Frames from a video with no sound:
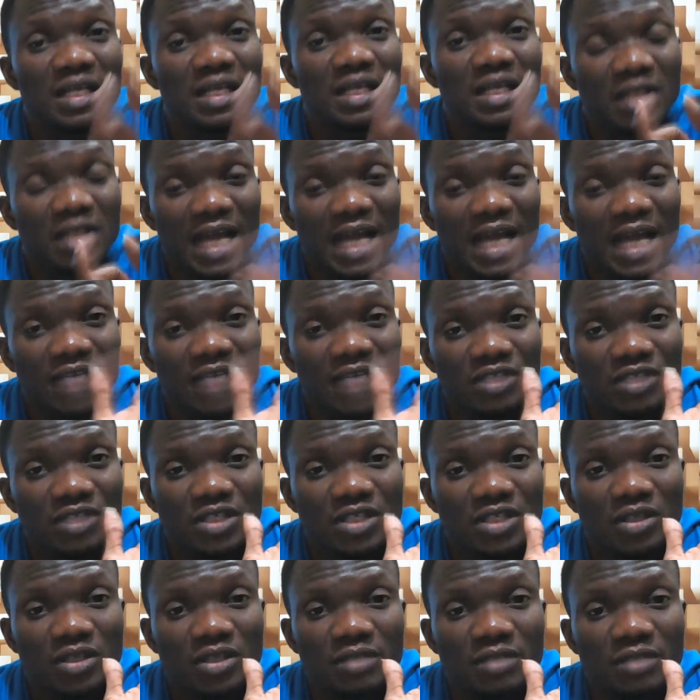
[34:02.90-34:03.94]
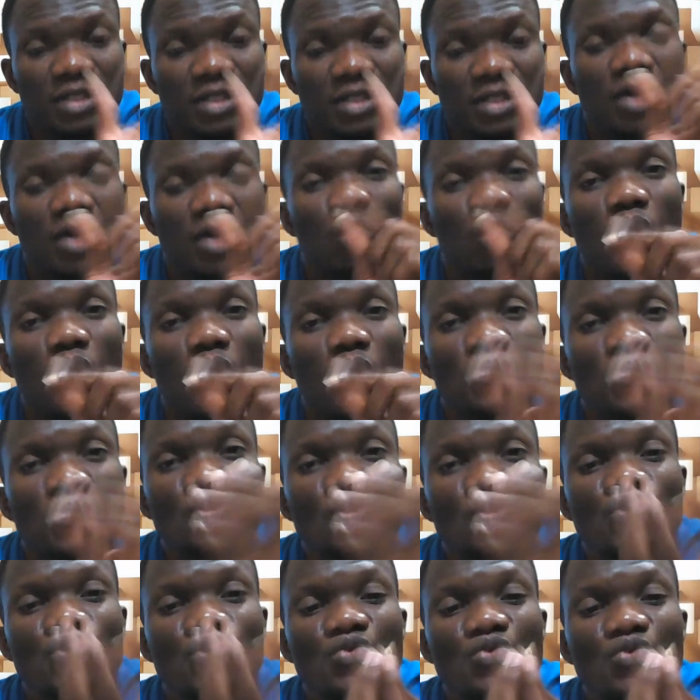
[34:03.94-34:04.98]
Life is the ultimate. What
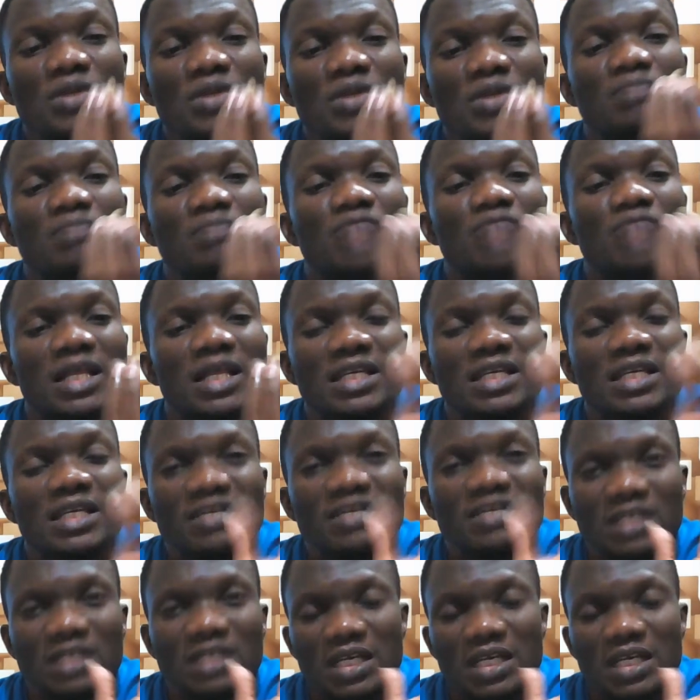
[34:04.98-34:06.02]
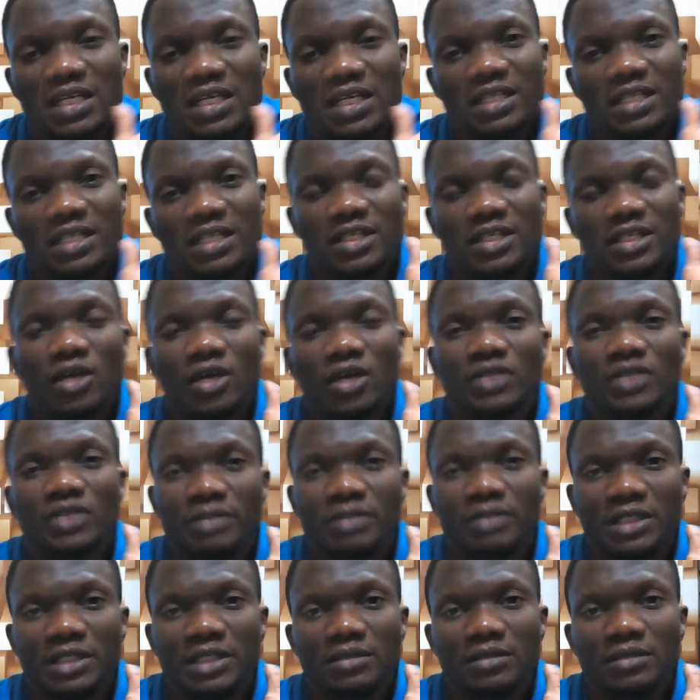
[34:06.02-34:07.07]
you do with the breath given is the
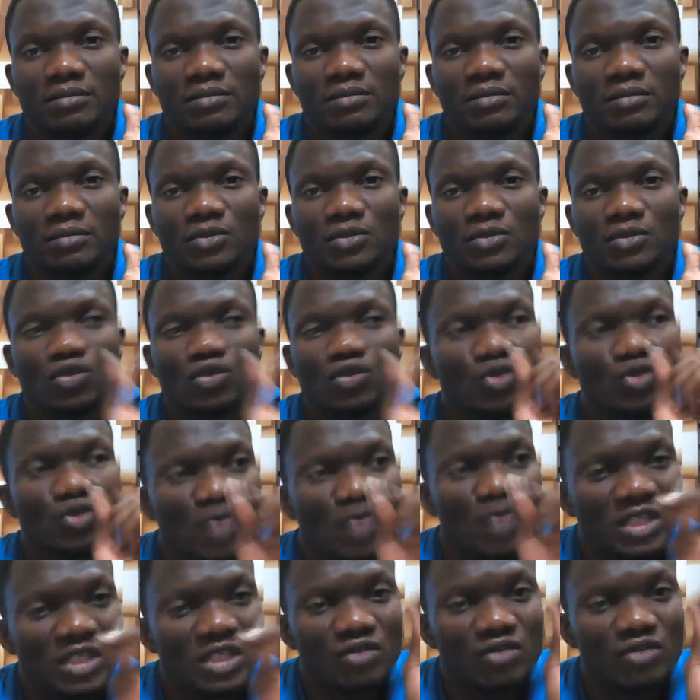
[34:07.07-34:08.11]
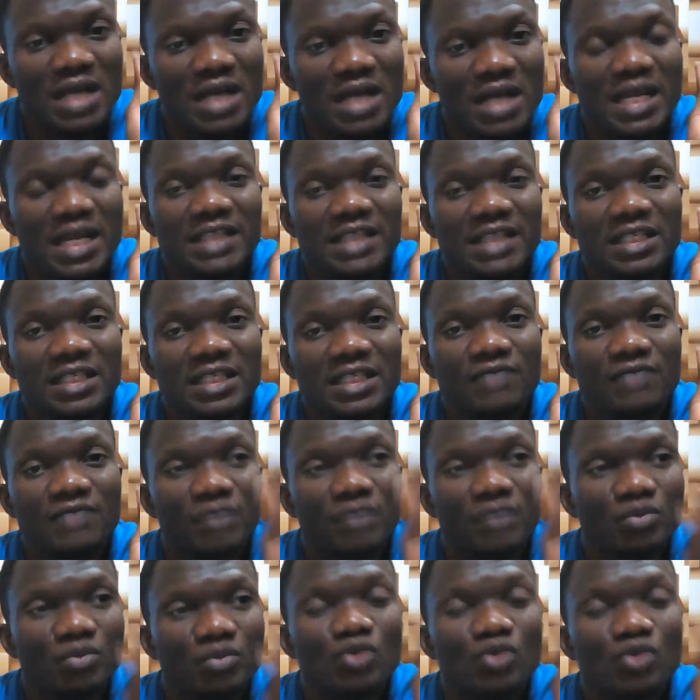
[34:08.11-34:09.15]
ultimate. So you extract lesson
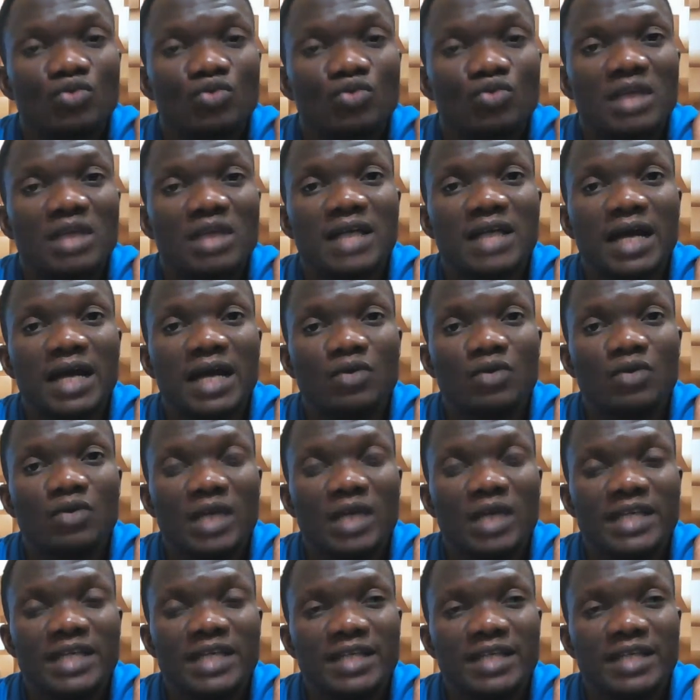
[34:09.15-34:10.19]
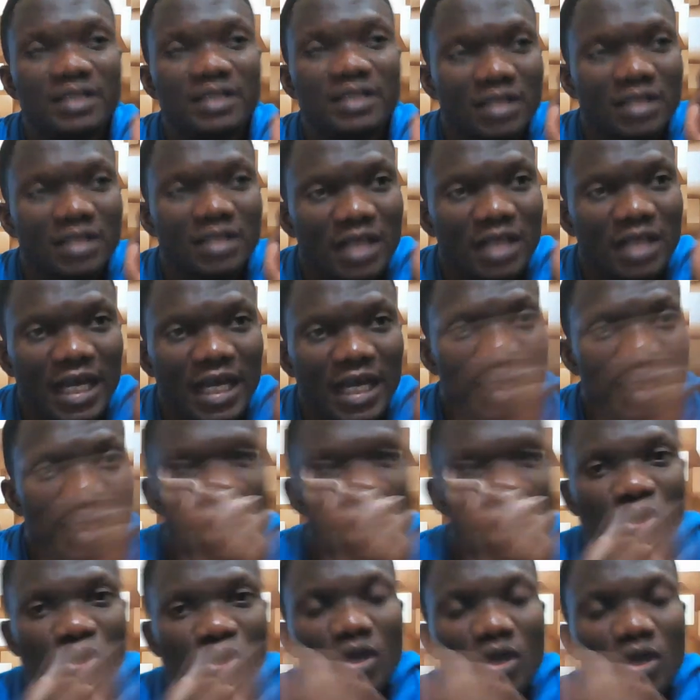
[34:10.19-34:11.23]
from those who are dead, and
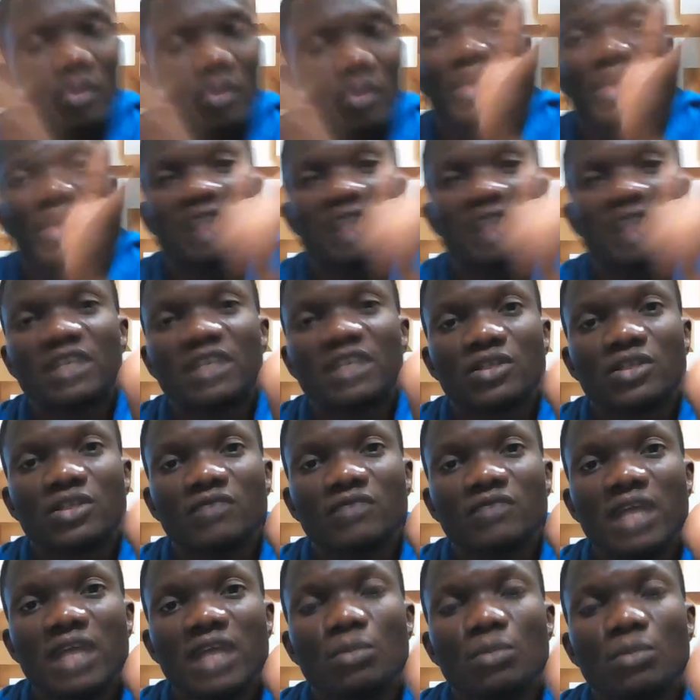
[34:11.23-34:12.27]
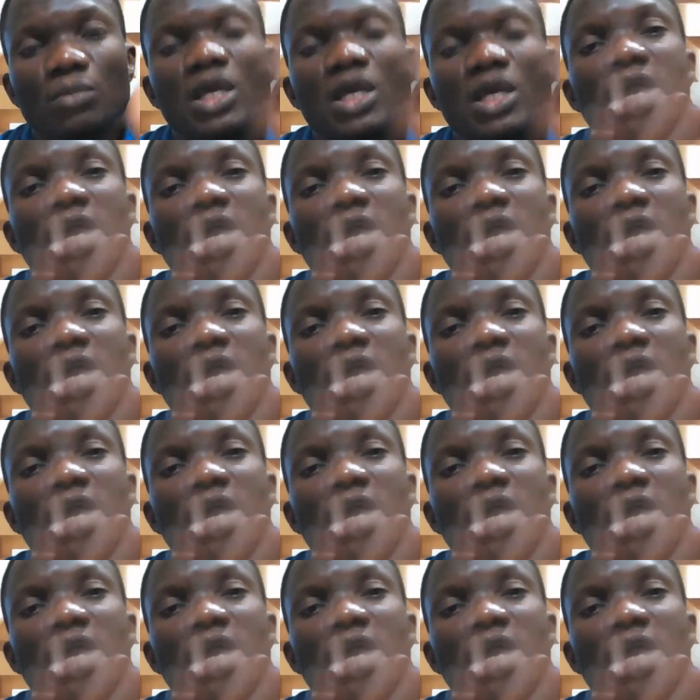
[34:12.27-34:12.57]
you become a better version of them.